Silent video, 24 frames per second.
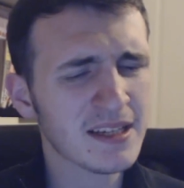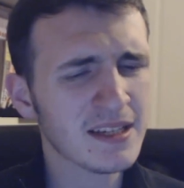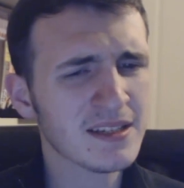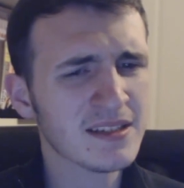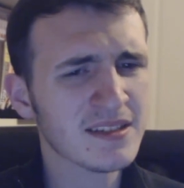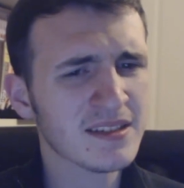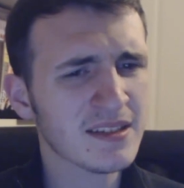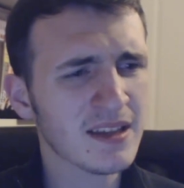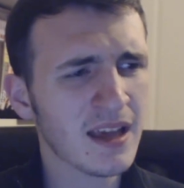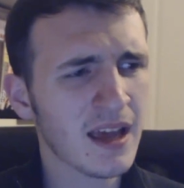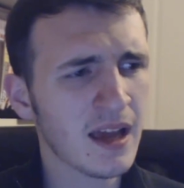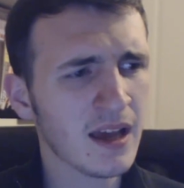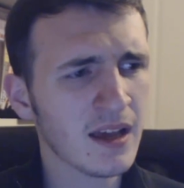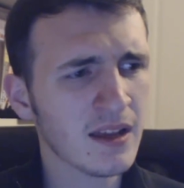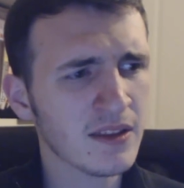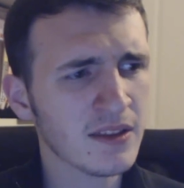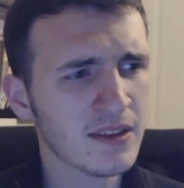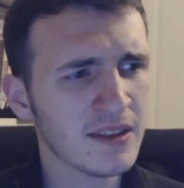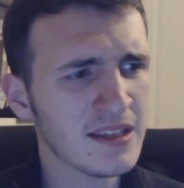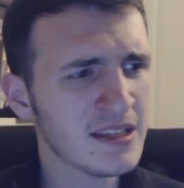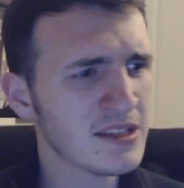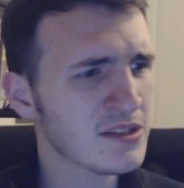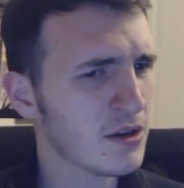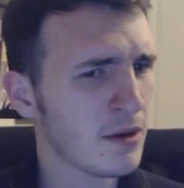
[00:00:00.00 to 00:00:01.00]
sense that
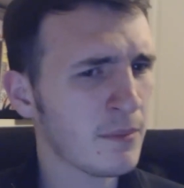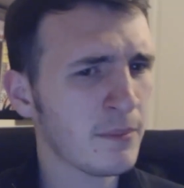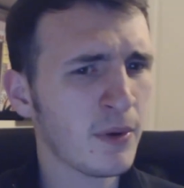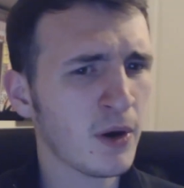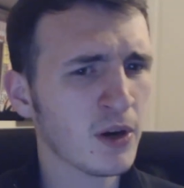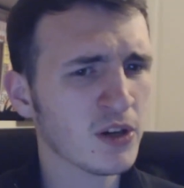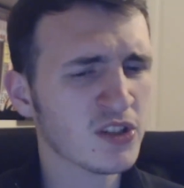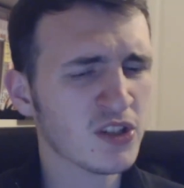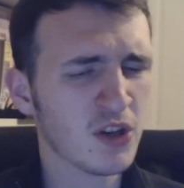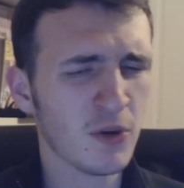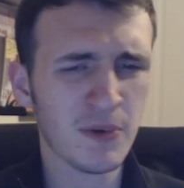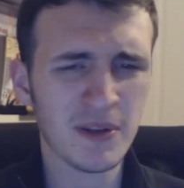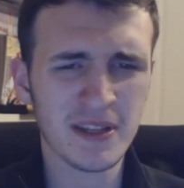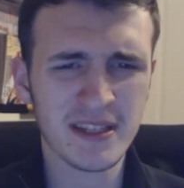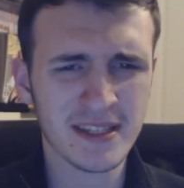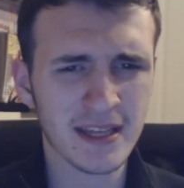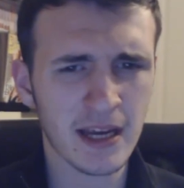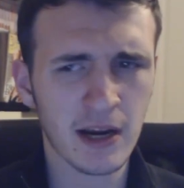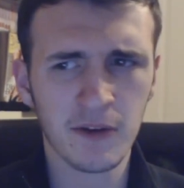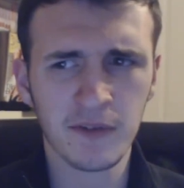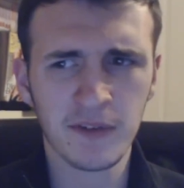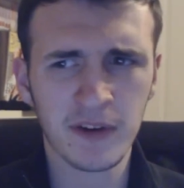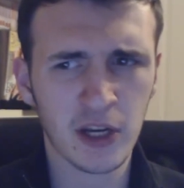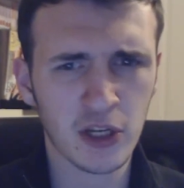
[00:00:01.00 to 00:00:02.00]
the Zanpakuto
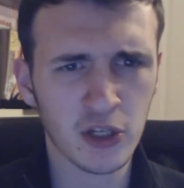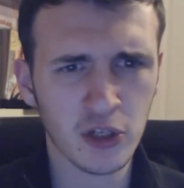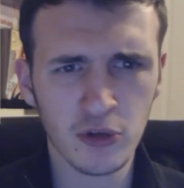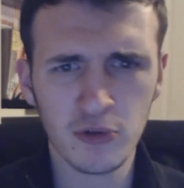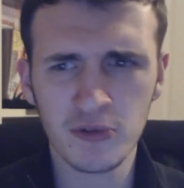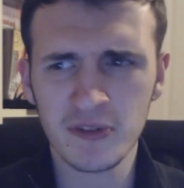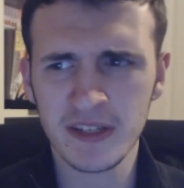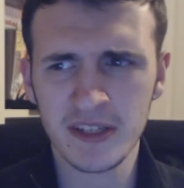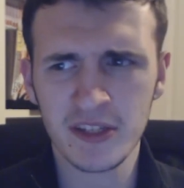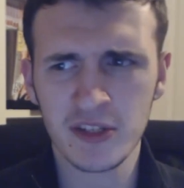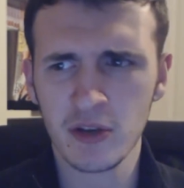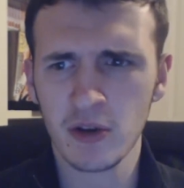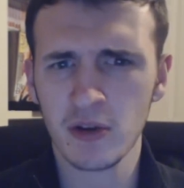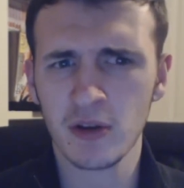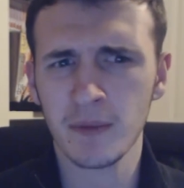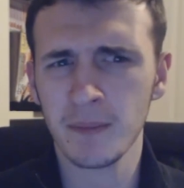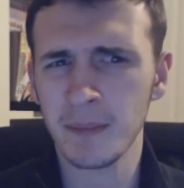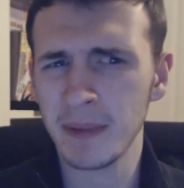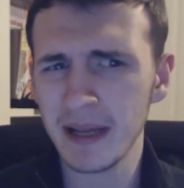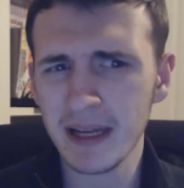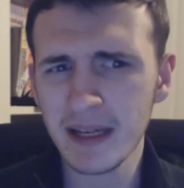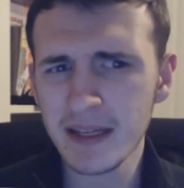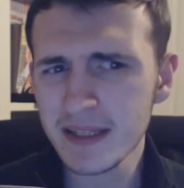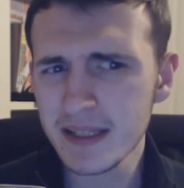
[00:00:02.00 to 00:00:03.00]
itself can use its own
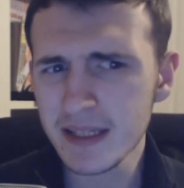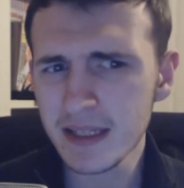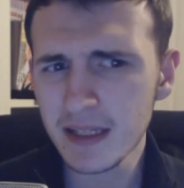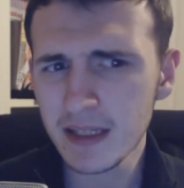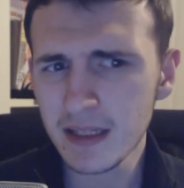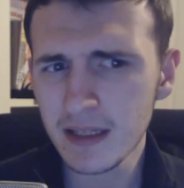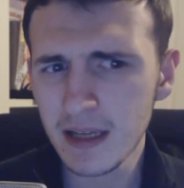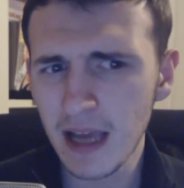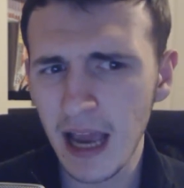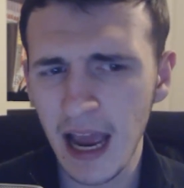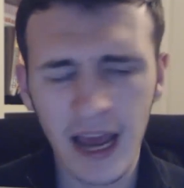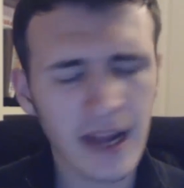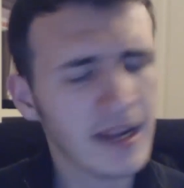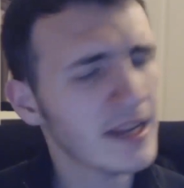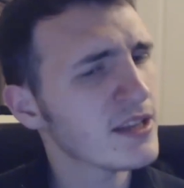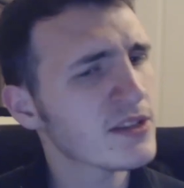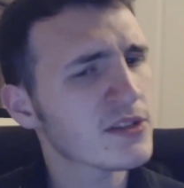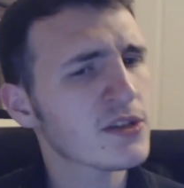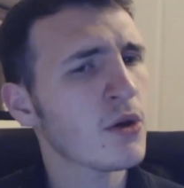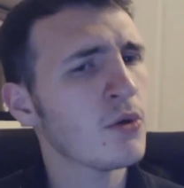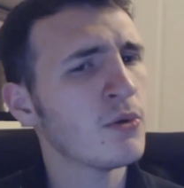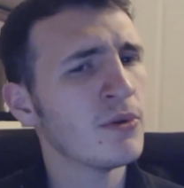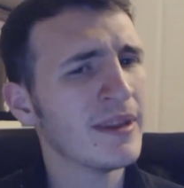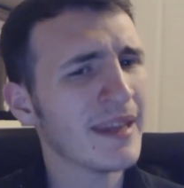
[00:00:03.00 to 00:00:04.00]
ability and
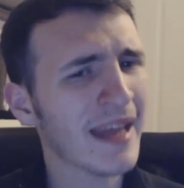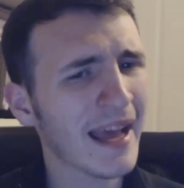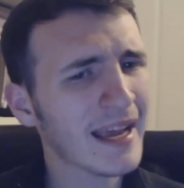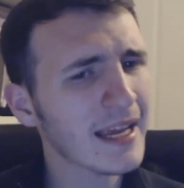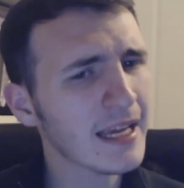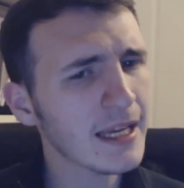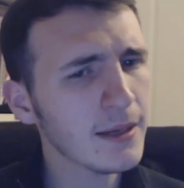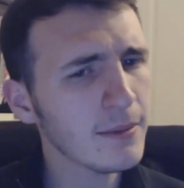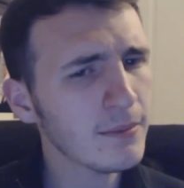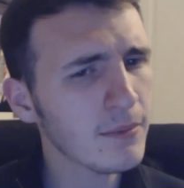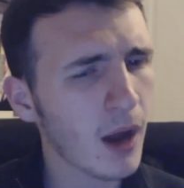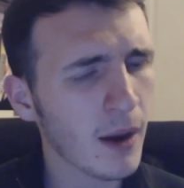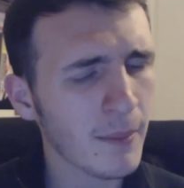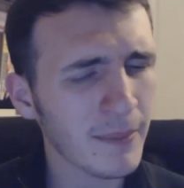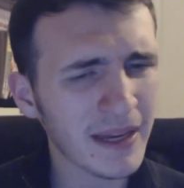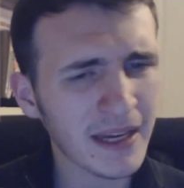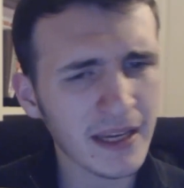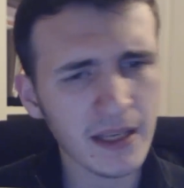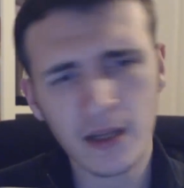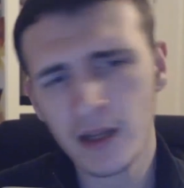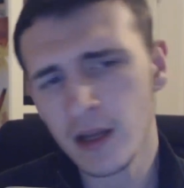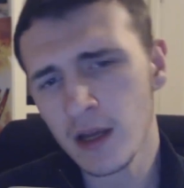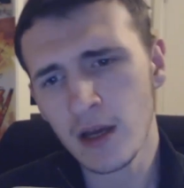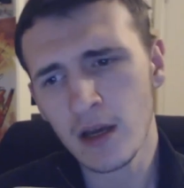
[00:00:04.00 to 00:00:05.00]
its own name? I
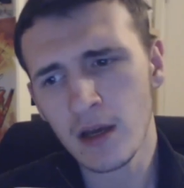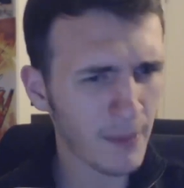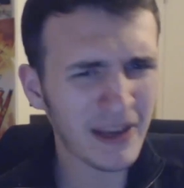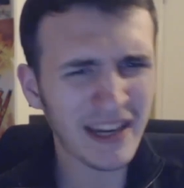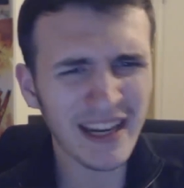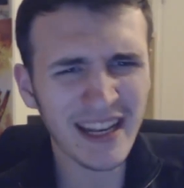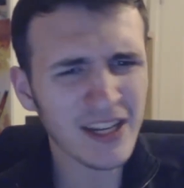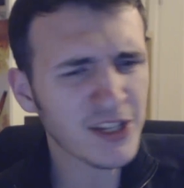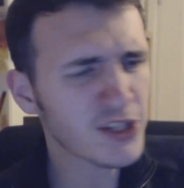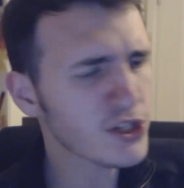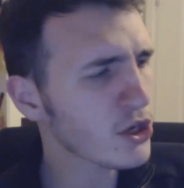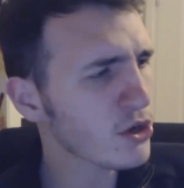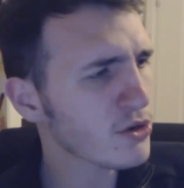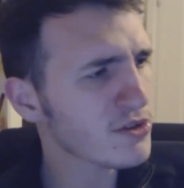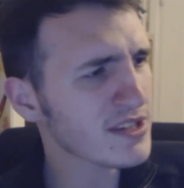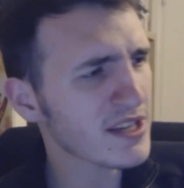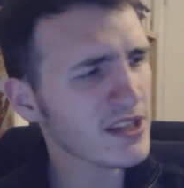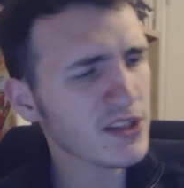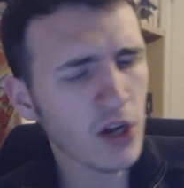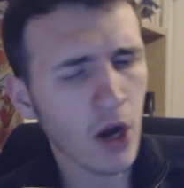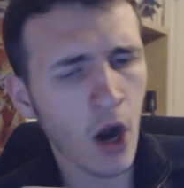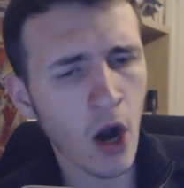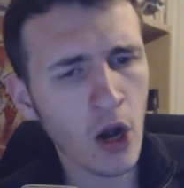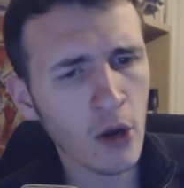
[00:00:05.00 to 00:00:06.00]
mean, Ichigo
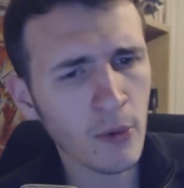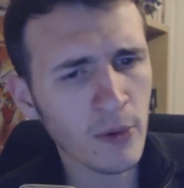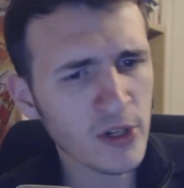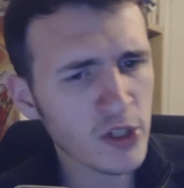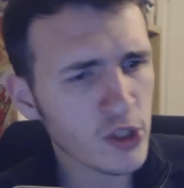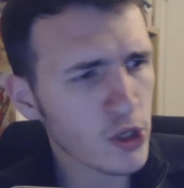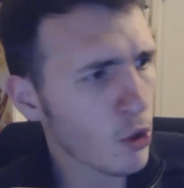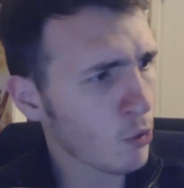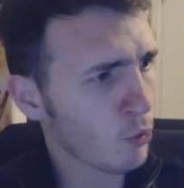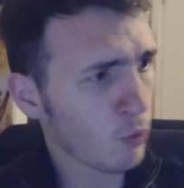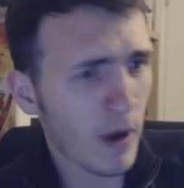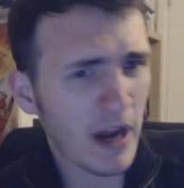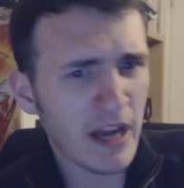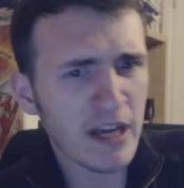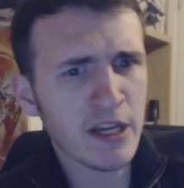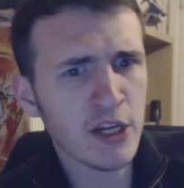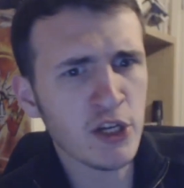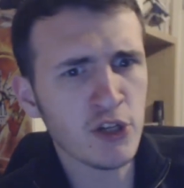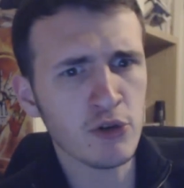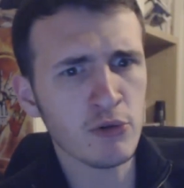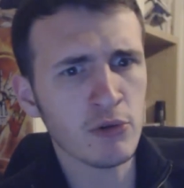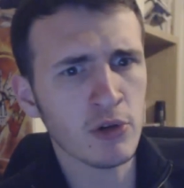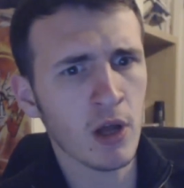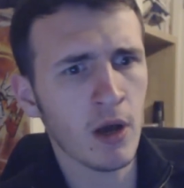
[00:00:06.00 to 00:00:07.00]
said to Hollow Ichigo, "When
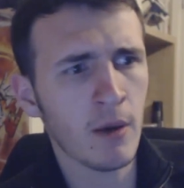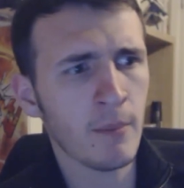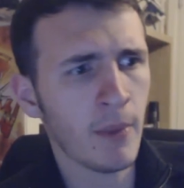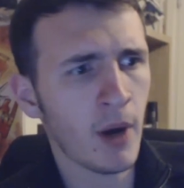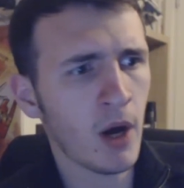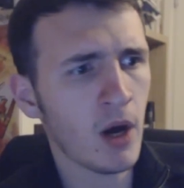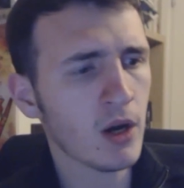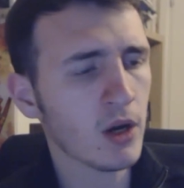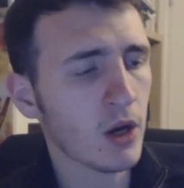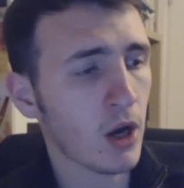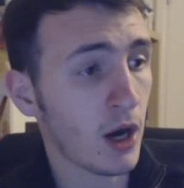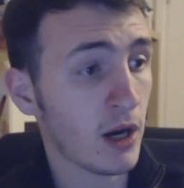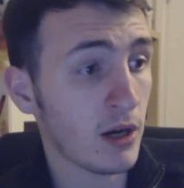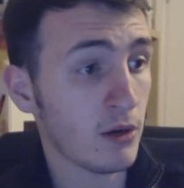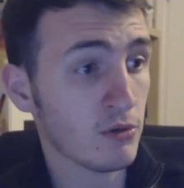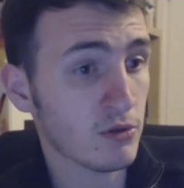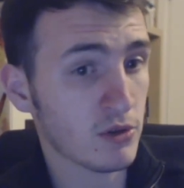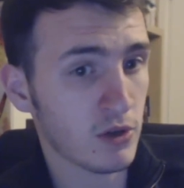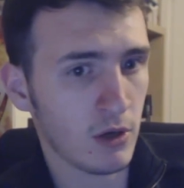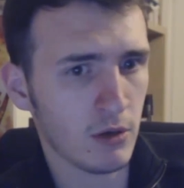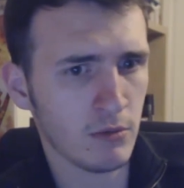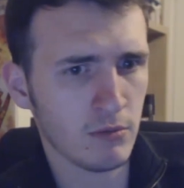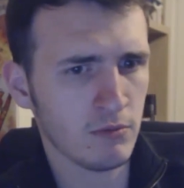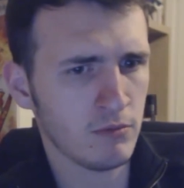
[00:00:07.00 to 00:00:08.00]
did you learn Bankai?" And he
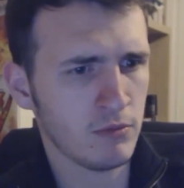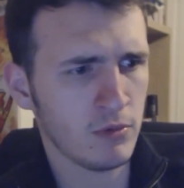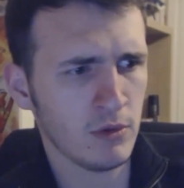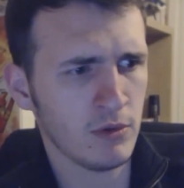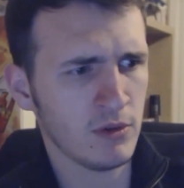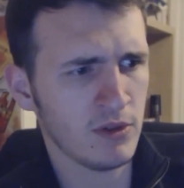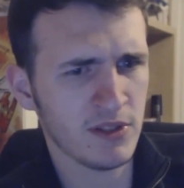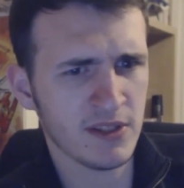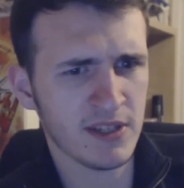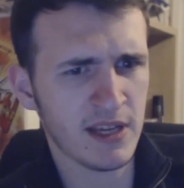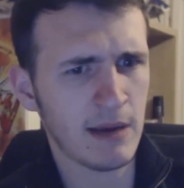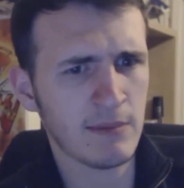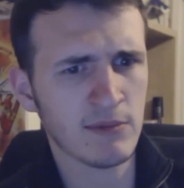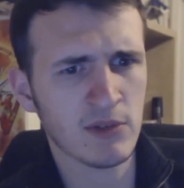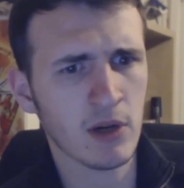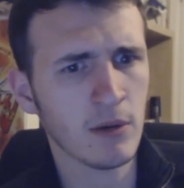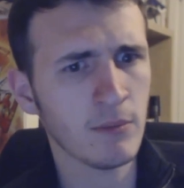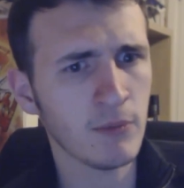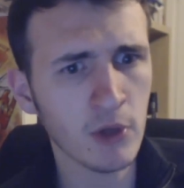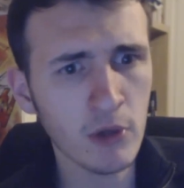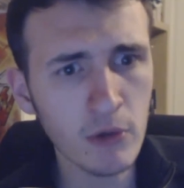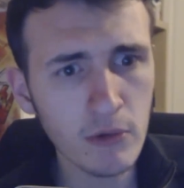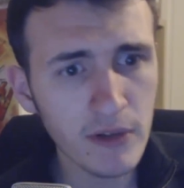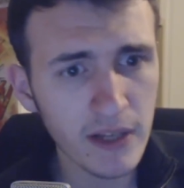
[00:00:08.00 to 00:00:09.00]
was like, "Well, at the same
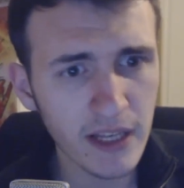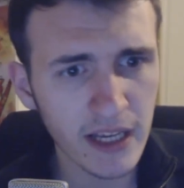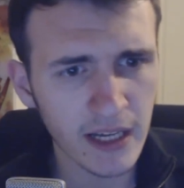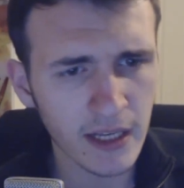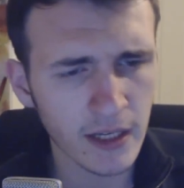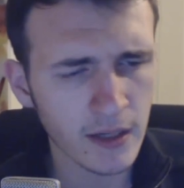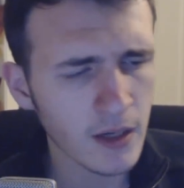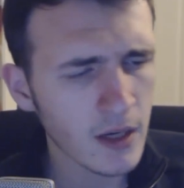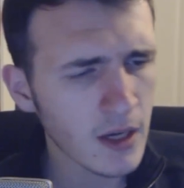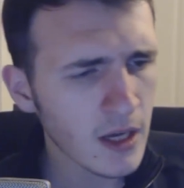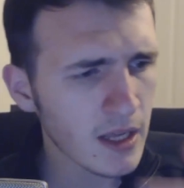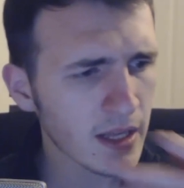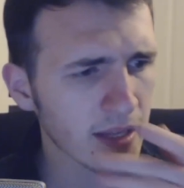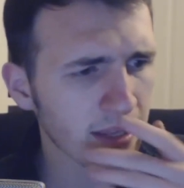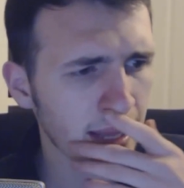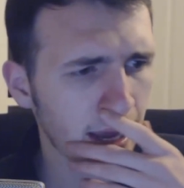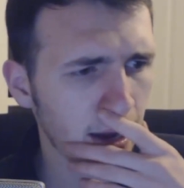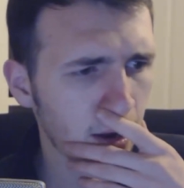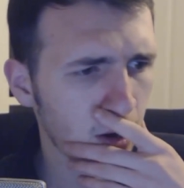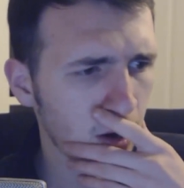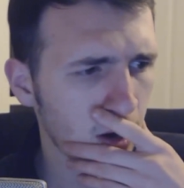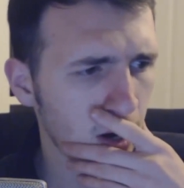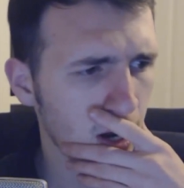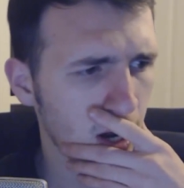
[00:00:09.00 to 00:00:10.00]
time you did."
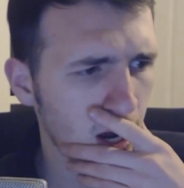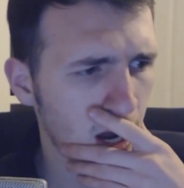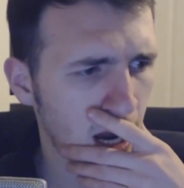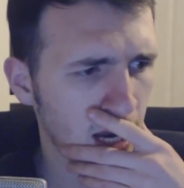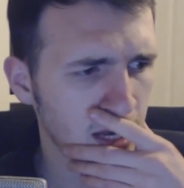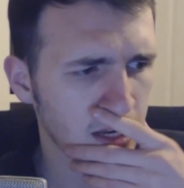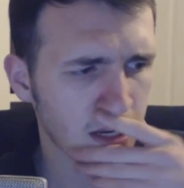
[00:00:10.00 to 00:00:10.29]
Now,